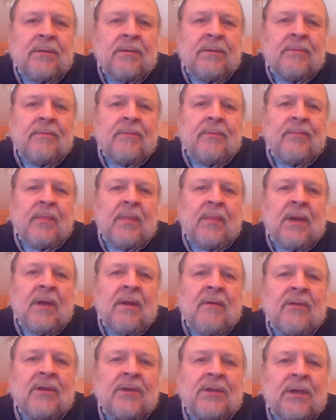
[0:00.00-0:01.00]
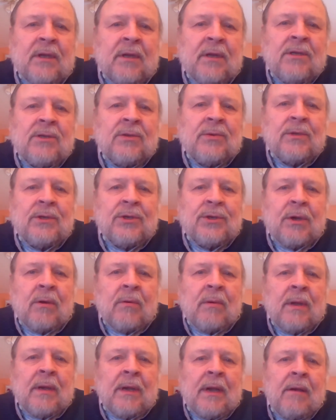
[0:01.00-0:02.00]
to many of the studies which
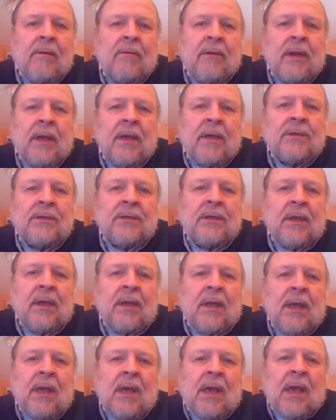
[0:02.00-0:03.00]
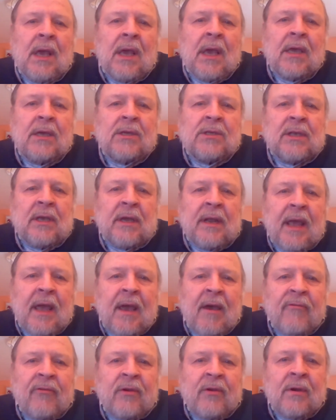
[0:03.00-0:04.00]
go on nowadays is that
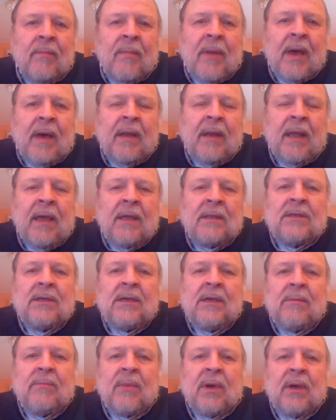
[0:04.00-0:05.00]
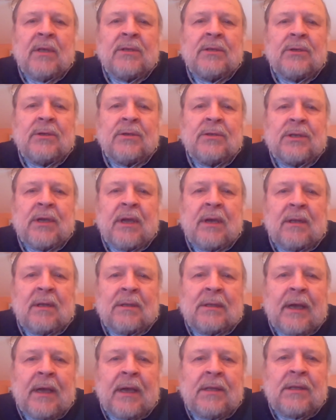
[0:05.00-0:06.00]
after about eighteen months or cycle
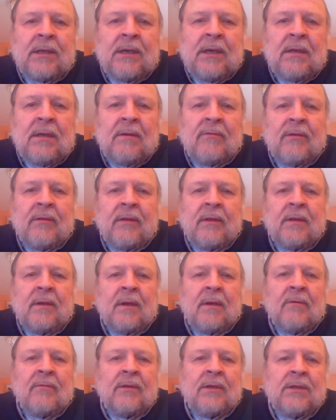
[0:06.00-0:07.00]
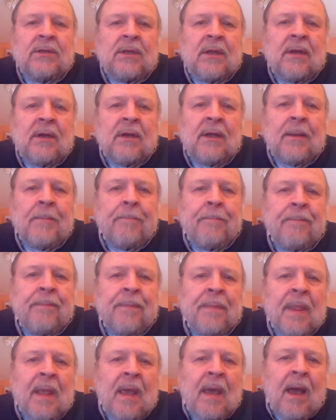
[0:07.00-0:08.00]
nineteen of the, of the study,
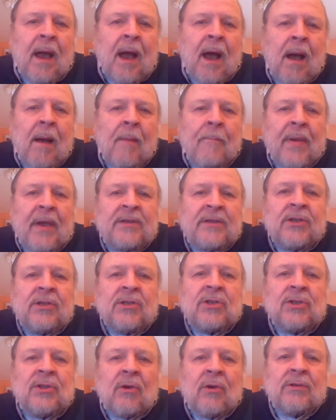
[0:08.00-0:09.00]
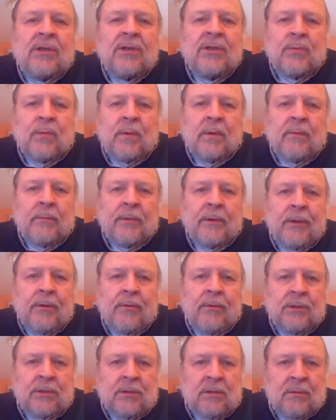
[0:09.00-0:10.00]
uh, patients' doses were
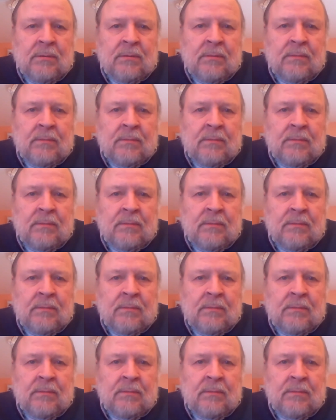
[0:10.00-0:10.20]
reduced.